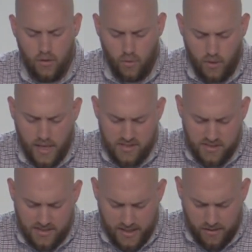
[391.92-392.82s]
Lord, I
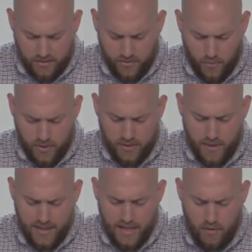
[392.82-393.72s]
just take authority
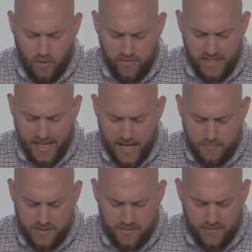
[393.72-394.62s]
right now over the
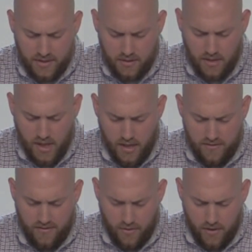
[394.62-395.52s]
atmosphere.
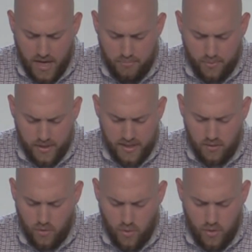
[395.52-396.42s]
Father, I
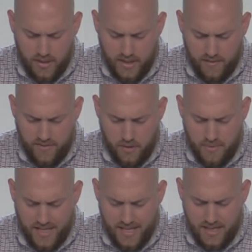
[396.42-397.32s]
pray, Lord, that if there
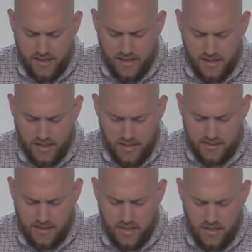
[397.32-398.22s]
be anything that
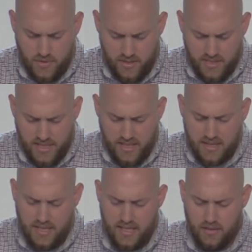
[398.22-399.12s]
is a hindrance,
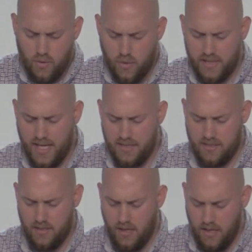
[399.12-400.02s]
anything, Lord, that
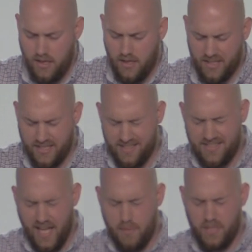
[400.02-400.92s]
is a
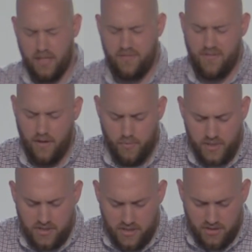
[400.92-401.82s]
contaminant, Father,
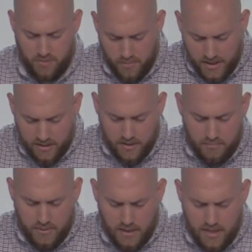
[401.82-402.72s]
we just speak
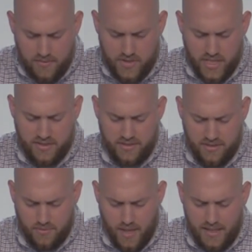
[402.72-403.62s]
the blood of
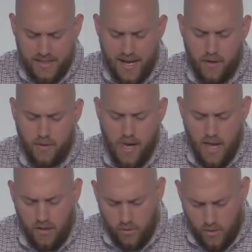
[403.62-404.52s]
Jesus right now,
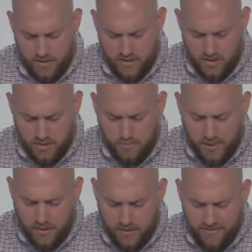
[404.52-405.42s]
Lord, to just
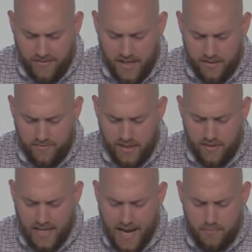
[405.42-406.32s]
purify the
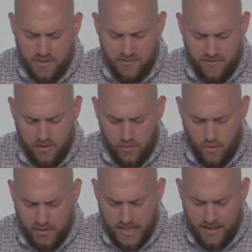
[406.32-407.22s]
very atmosphere,
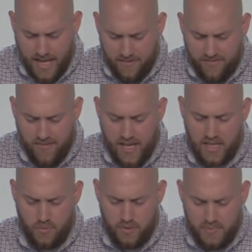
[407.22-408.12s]
Lord, that
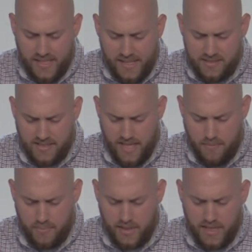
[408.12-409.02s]
faith would be easy,
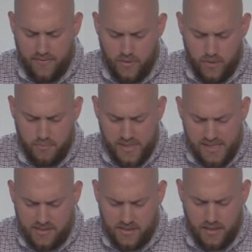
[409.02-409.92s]
that believing would be
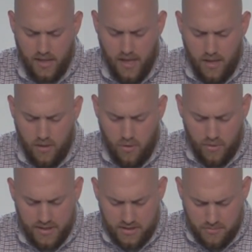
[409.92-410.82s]
easy.
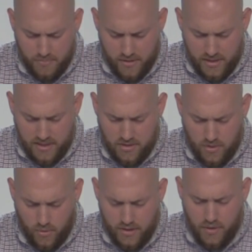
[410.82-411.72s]
Holy Spirit,
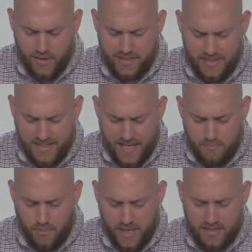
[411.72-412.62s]
it's your anointing
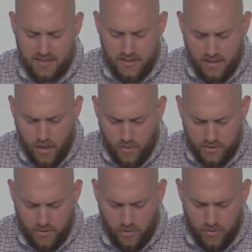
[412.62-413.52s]
that breaks the
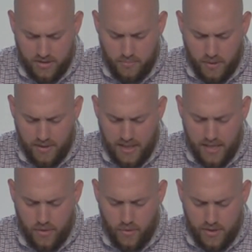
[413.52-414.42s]
yoke. So, Holy Spirit,
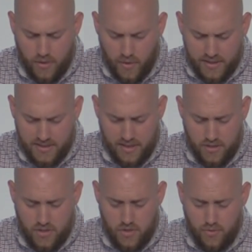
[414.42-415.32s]
let your
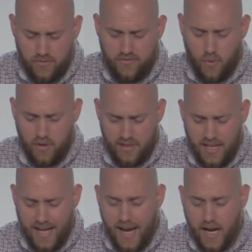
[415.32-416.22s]
anointing shoot forth
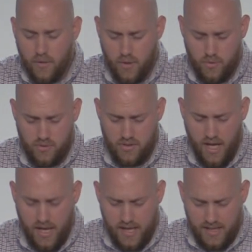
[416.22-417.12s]
like arrows
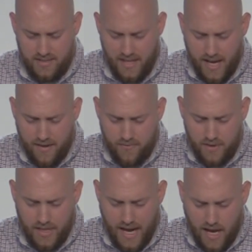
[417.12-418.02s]
into
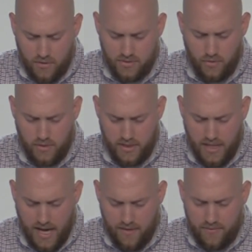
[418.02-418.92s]
every household,
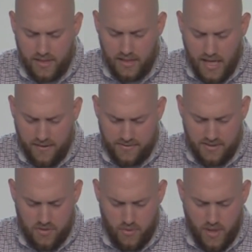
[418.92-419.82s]
into every life
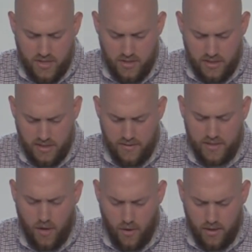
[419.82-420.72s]
situation, into
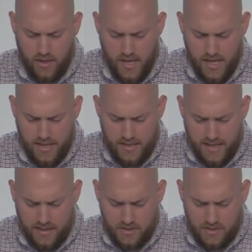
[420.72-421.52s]
every heart, and that